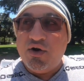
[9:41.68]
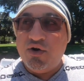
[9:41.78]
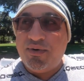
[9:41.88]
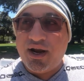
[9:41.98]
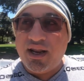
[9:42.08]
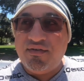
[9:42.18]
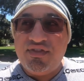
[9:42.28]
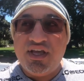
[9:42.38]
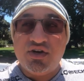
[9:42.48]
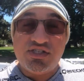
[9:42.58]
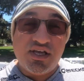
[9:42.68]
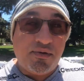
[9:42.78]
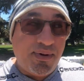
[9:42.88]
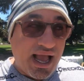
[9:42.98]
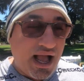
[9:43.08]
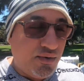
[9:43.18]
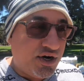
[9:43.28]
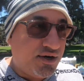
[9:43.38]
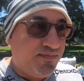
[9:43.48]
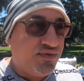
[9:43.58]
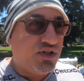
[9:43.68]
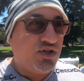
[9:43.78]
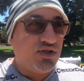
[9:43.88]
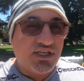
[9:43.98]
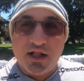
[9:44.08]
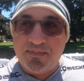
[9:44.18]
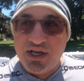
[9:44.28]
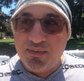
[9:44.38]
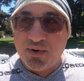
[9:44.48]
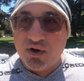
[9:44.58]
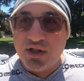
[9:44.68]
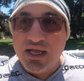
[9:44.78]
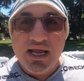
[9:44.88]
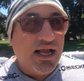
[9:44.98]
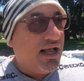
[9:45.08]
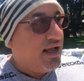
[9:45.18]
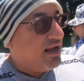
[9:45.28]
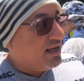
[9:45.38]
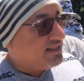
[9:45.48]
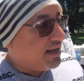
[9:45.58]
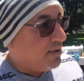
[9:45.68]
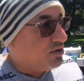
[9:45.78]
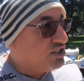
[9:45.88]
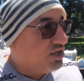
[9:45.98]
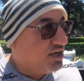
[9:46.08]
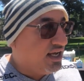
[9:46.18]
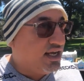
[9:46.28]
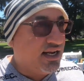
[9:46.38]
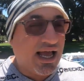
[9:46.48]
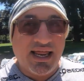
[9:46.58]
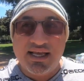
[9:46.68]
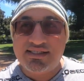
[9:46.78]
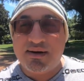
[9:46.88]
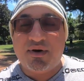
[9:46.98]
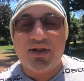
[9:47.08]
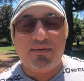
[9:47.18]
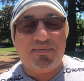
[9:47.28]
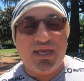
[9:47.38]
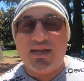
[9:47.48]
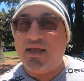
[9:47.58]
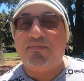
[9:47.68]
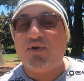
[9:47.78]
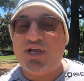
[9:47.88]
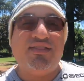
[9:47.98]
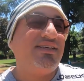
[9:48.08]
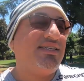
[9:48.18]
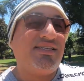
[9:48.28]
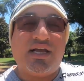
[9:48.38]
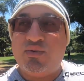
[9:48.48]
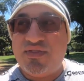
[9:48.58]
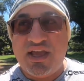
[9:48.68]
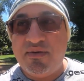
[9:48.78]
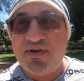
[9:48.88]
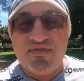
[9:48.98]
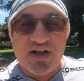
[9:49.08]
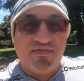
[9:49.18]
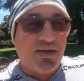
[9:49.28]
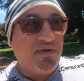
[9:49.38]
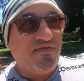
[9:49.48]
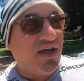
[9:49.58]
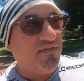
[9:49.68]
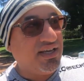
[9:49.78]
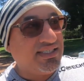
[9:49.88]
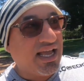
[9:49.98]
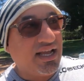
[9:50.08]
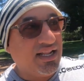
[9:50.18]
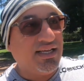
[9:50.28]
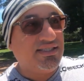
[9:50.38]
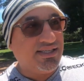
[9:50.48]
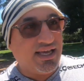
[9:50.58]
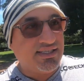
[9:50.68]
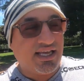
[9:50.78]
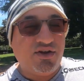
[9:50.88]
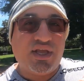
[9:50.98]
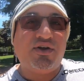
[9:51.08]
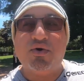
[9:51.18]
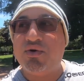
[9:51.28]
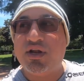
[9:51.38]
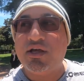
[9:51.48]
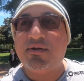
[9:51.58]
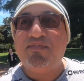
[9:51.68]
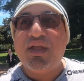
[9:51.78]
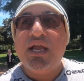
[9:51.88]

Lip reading: Uber and Lyft, they use their power to tell people it's about union and it's about being an employee. This is not what the AB5. AB5 exactly it says, and you can Google it,